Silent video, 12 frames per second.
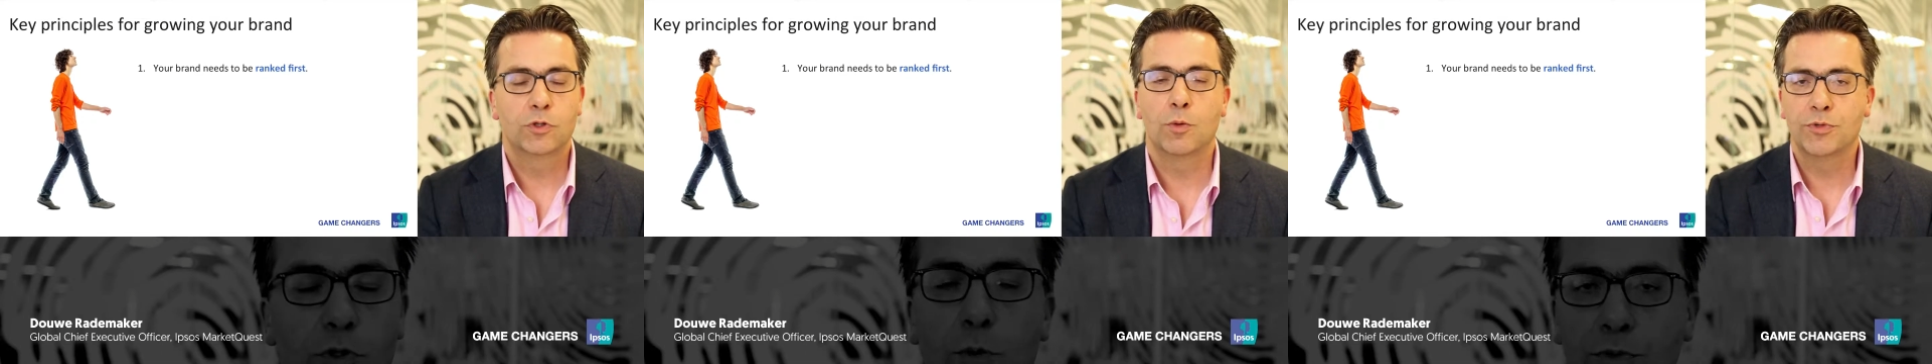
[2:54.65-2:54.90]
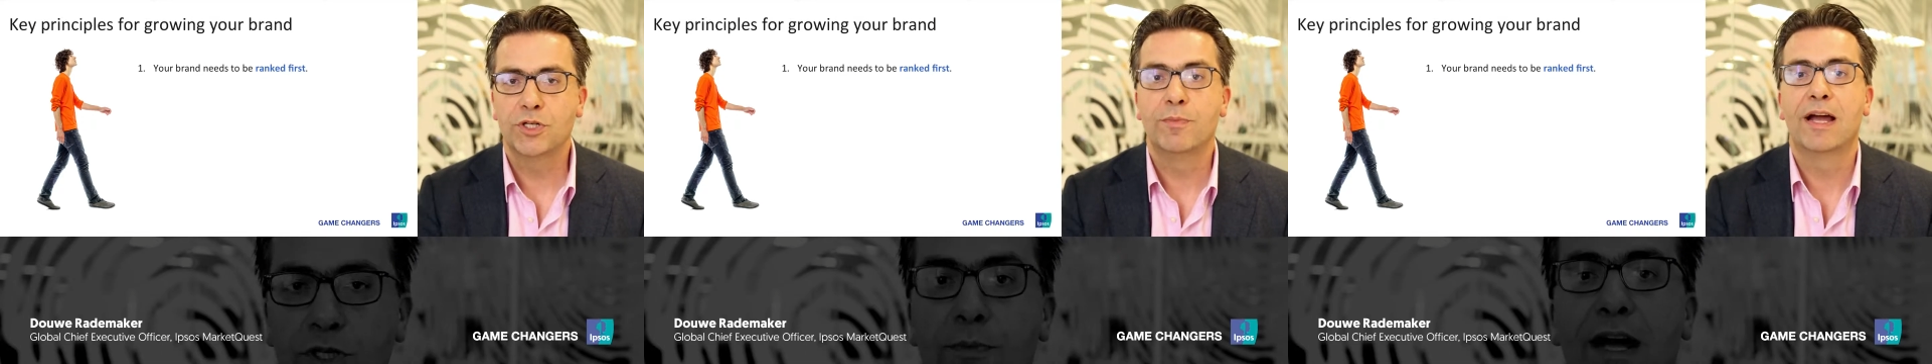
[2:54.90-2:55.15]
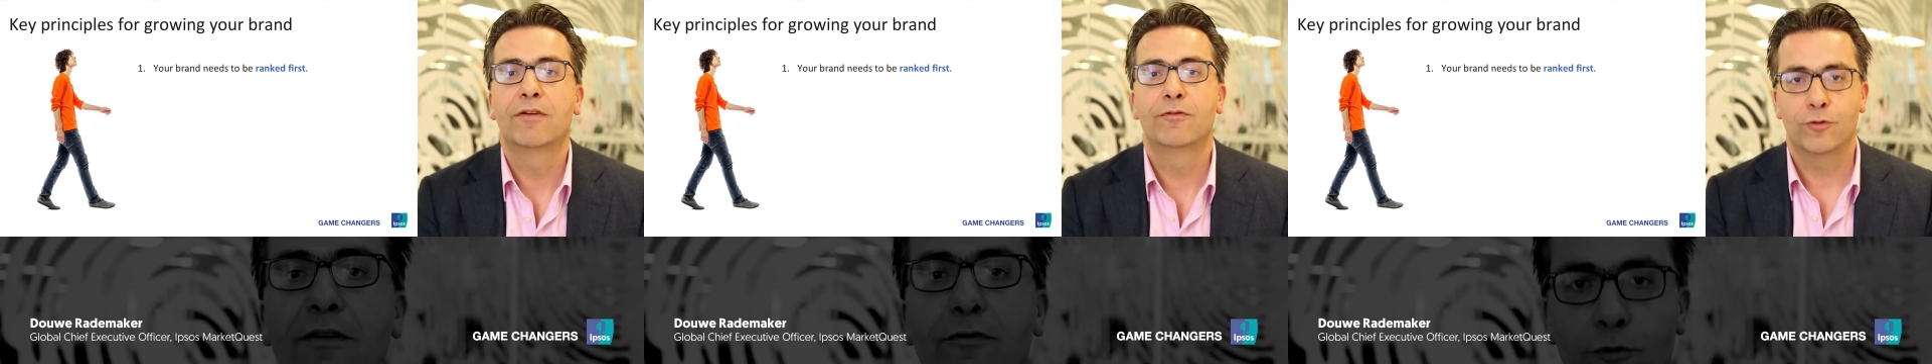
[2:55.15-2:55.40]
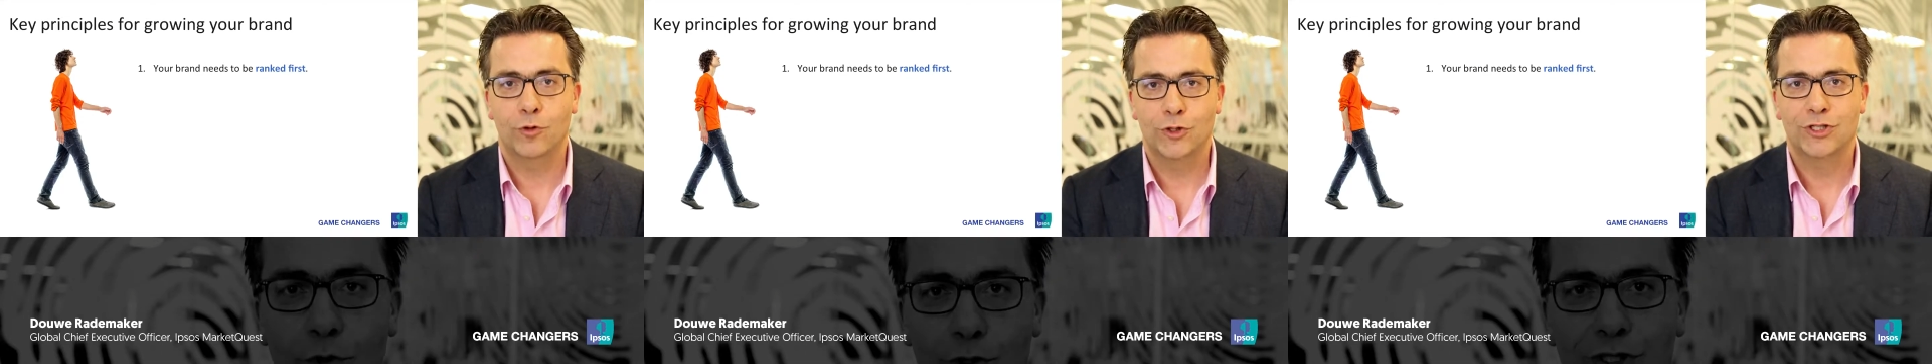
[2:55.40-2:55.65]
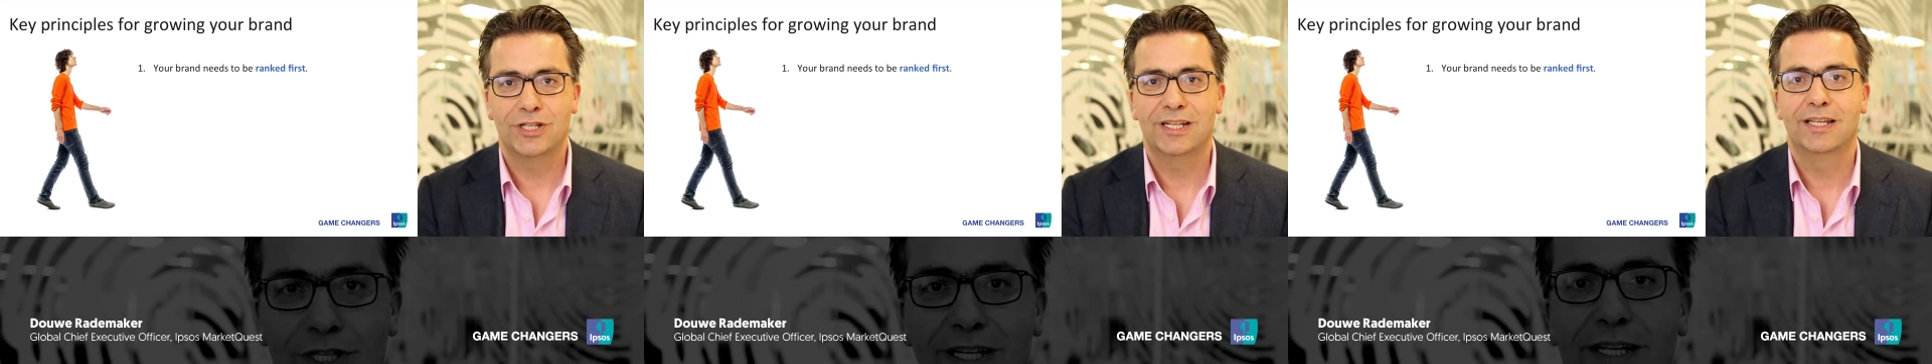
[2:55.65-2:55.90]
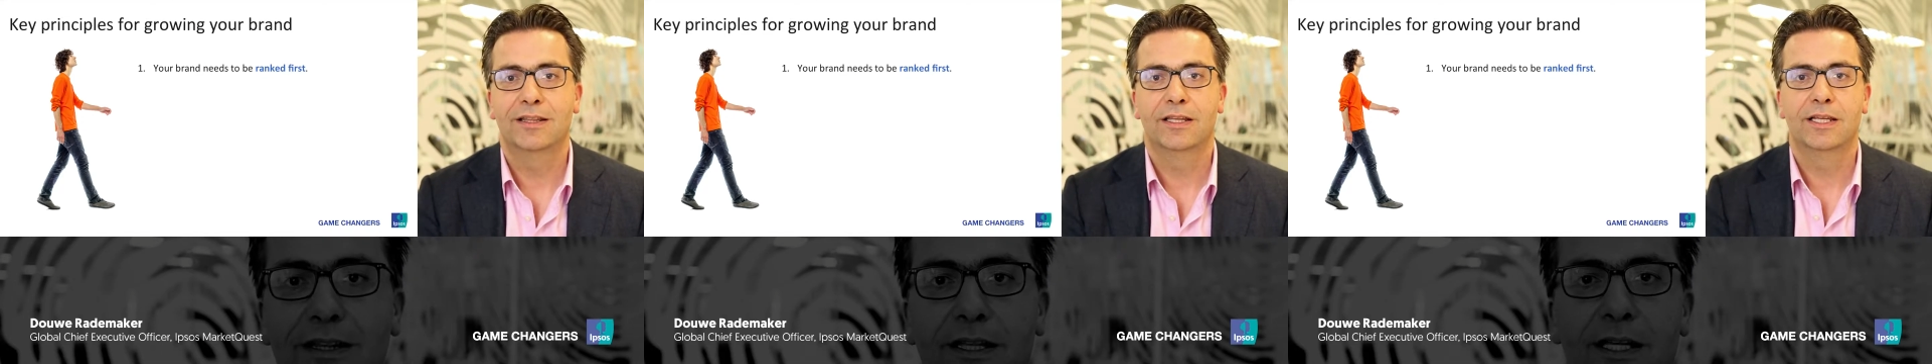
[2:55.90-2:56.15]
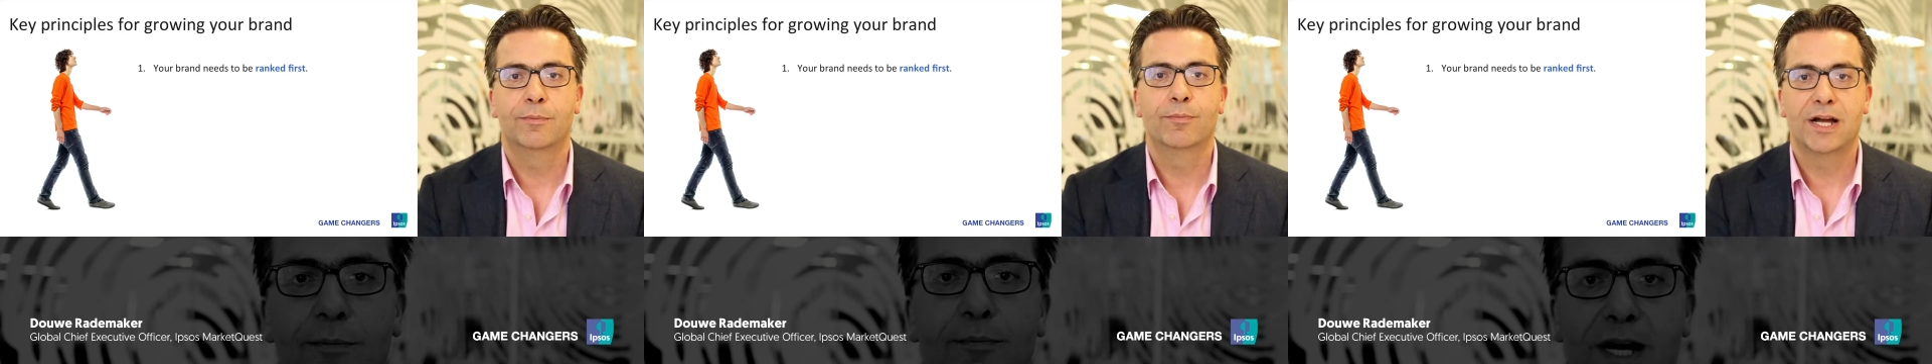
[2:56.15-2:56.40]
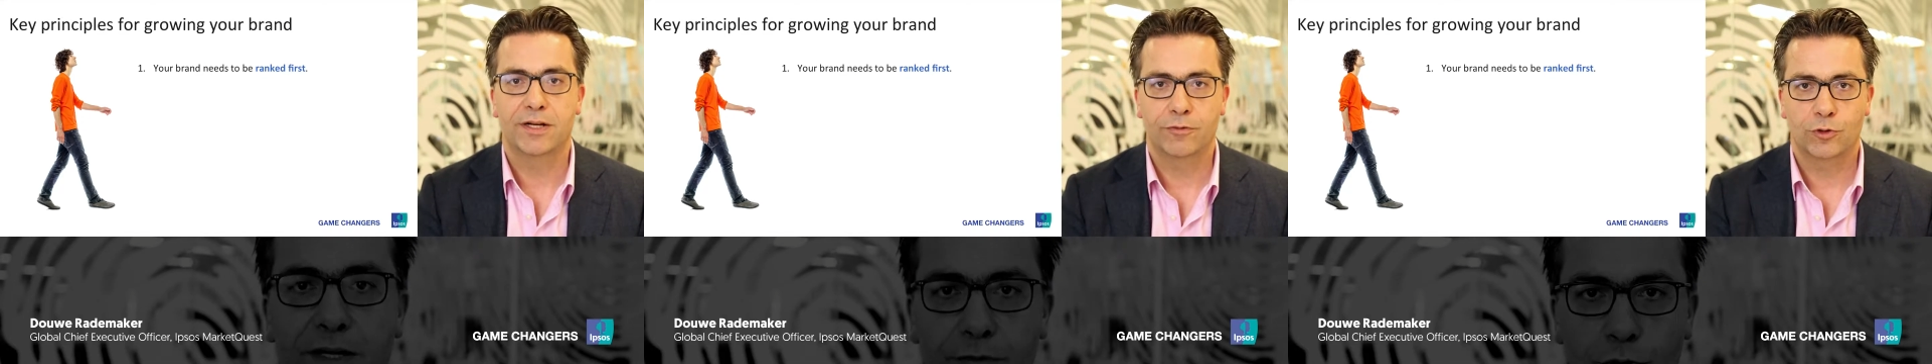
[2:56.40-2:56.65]
Comes to mind first in the
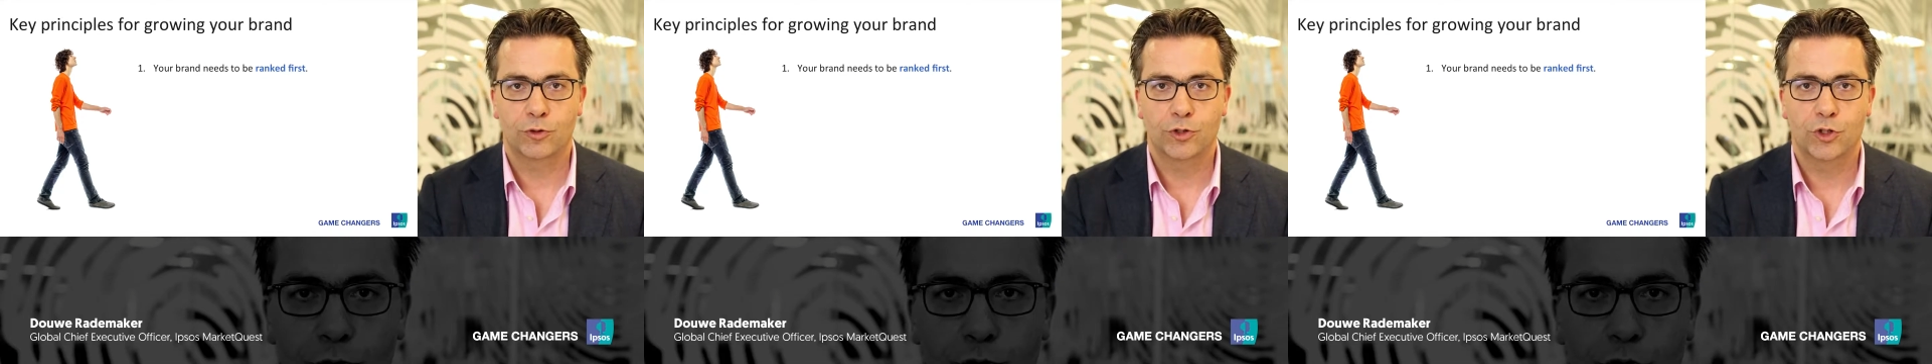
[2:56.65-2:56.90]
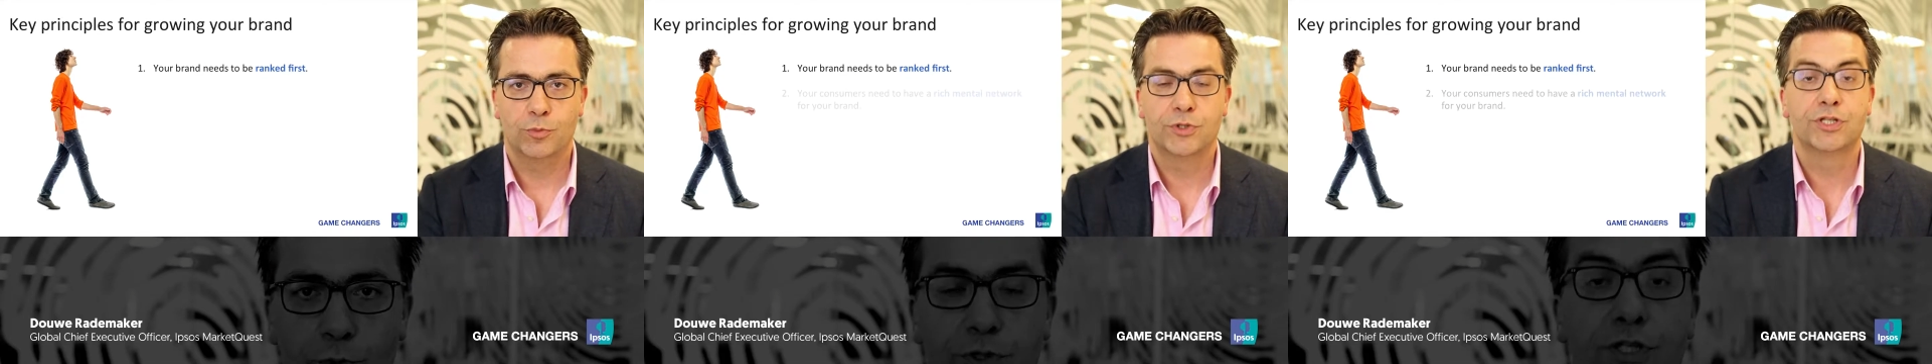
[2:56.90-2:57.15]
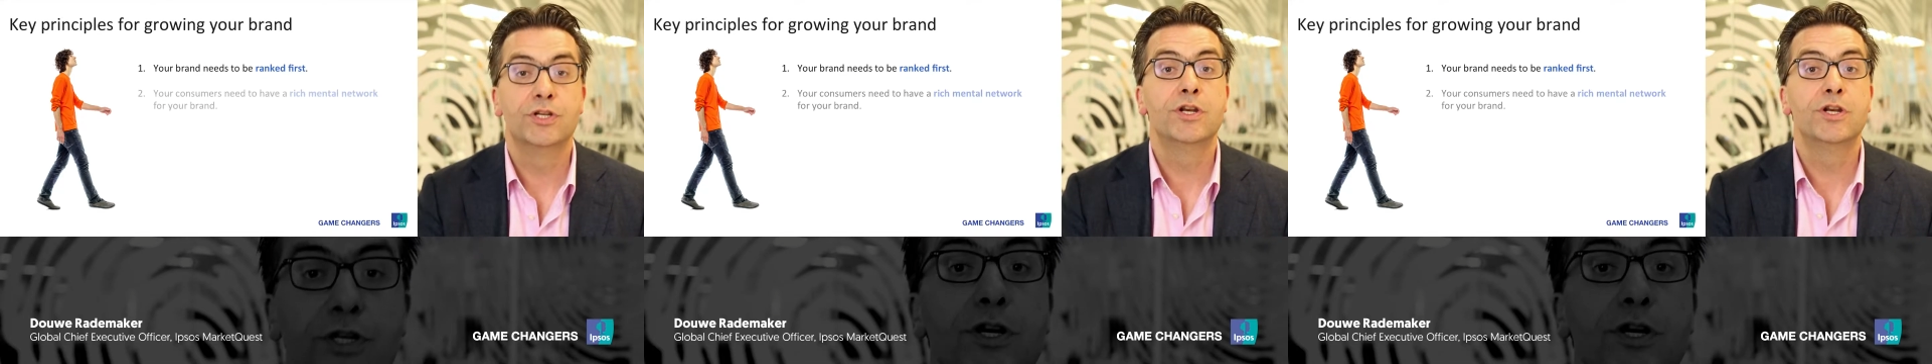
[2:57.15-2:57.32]
mind of the consumers.